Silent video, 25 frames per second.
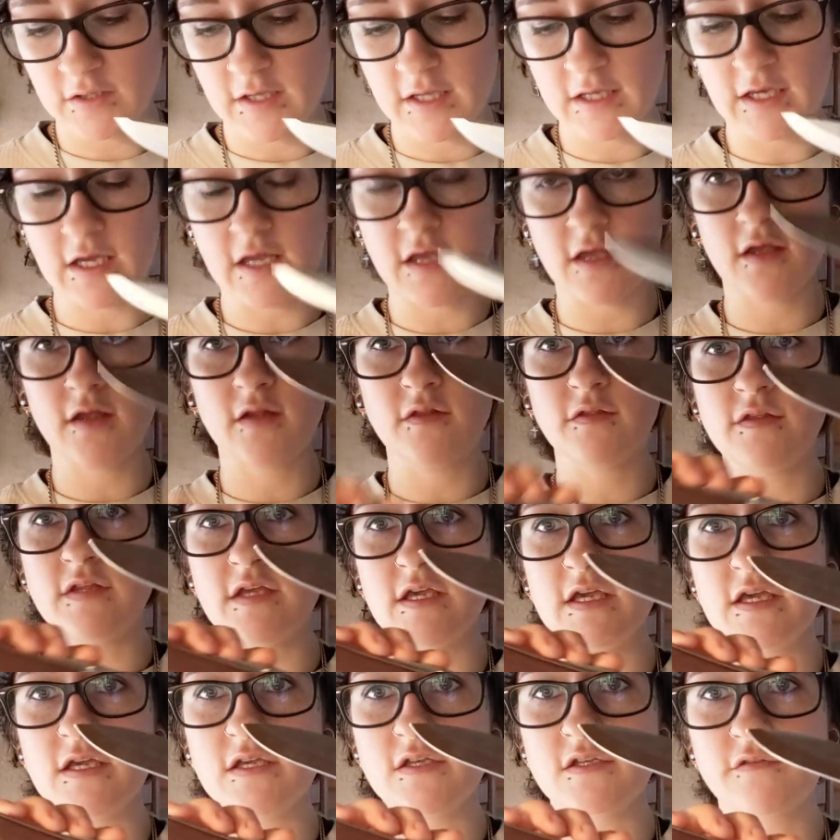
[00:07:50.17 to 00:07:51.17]
Like
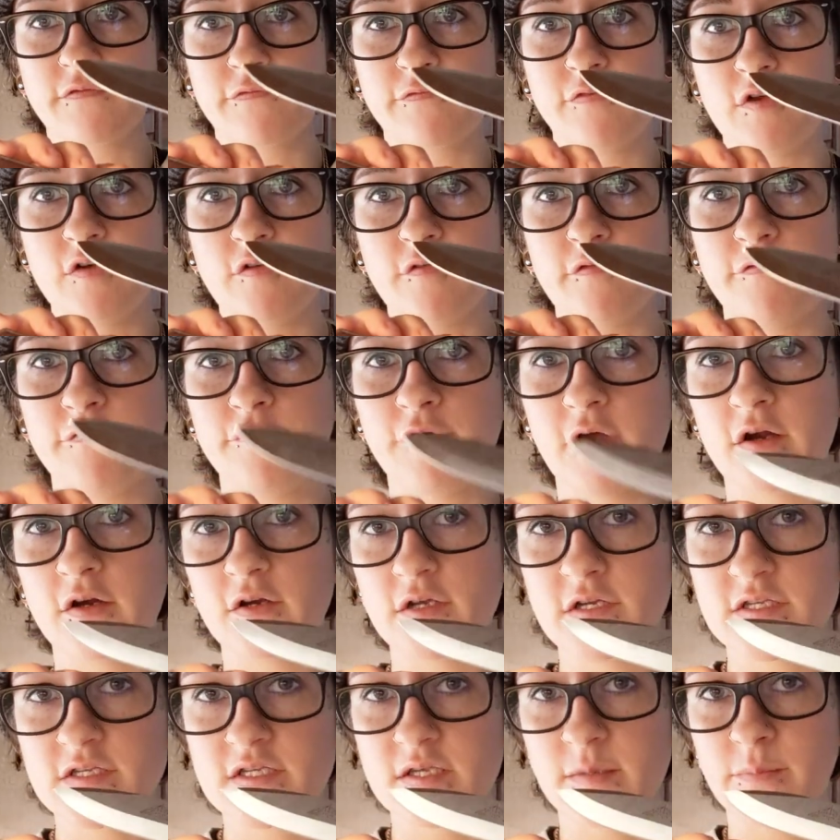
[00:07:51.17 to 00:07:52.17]
these feel
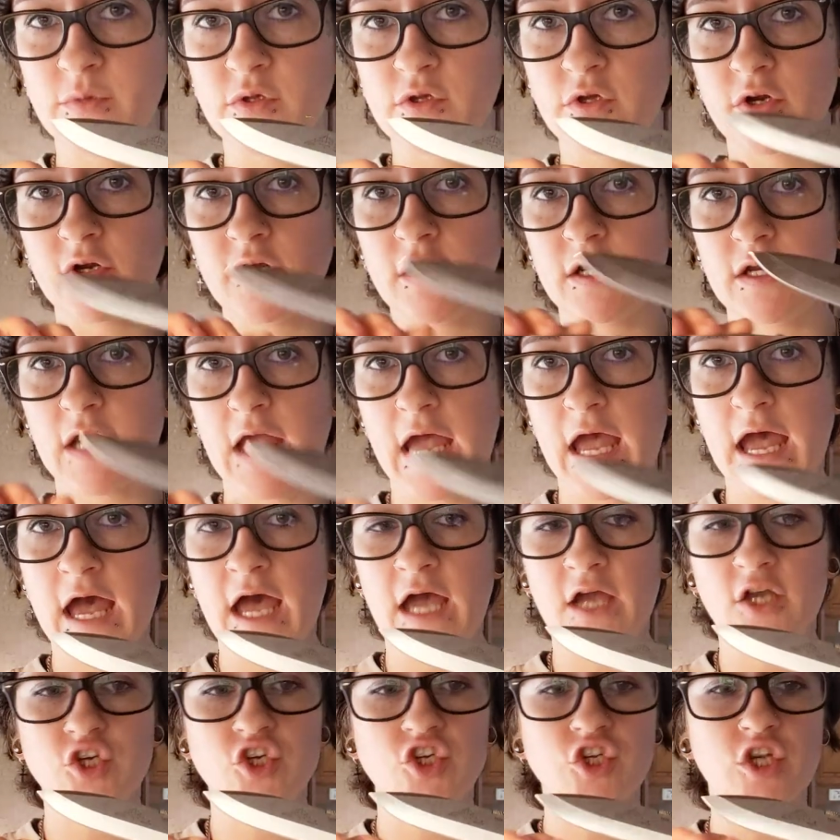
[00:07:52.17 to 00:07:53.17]
very similar in
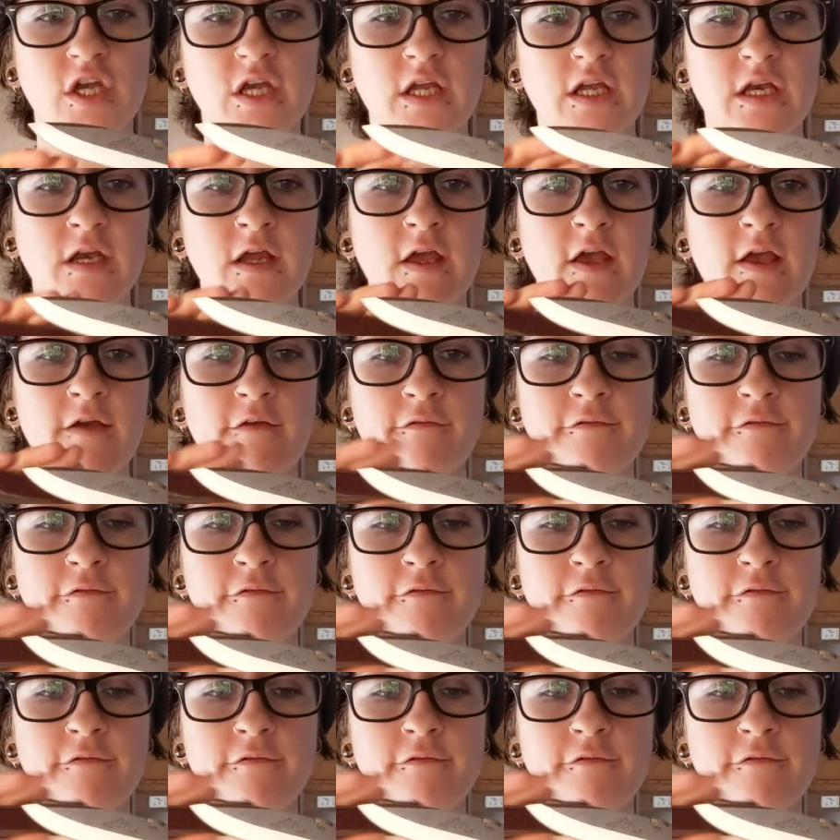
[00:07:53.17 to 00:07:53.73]
action,